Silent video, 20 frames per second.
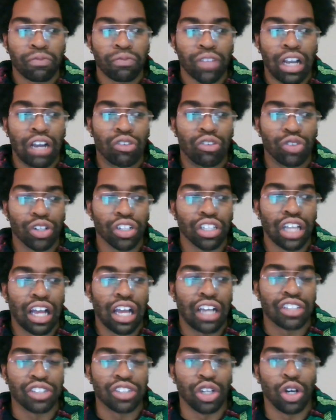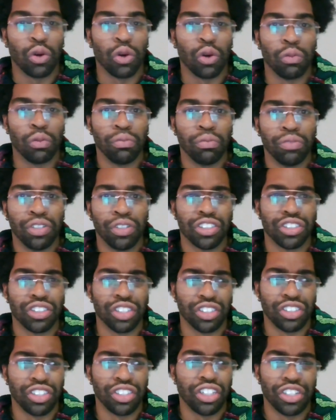I realize, oh, this is
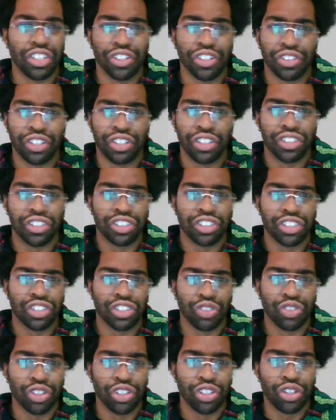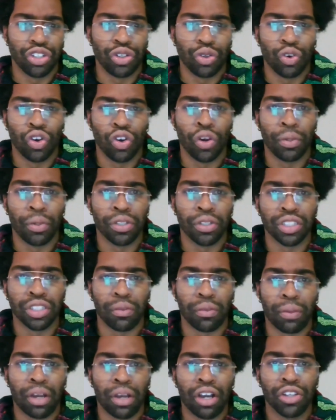a city thing. This isn't really the norm in some
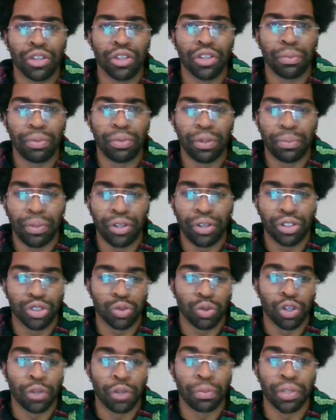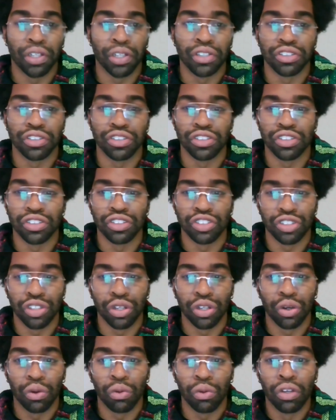of my other peers' workplaces. And
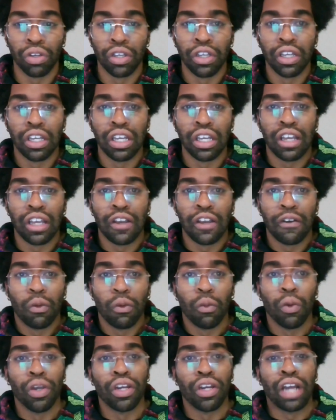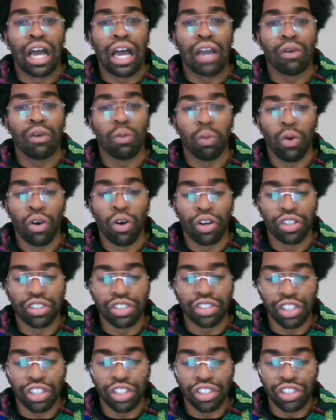so when I wanted
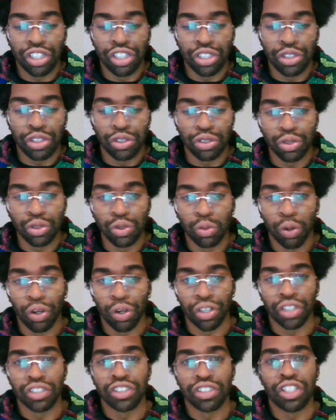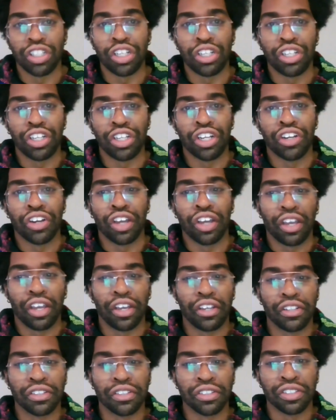to continue to do work in city year
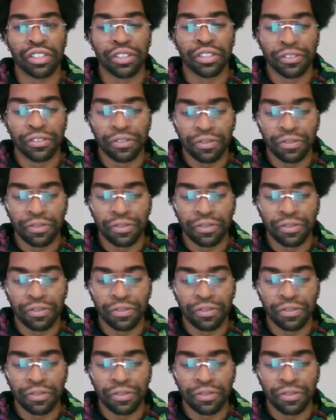and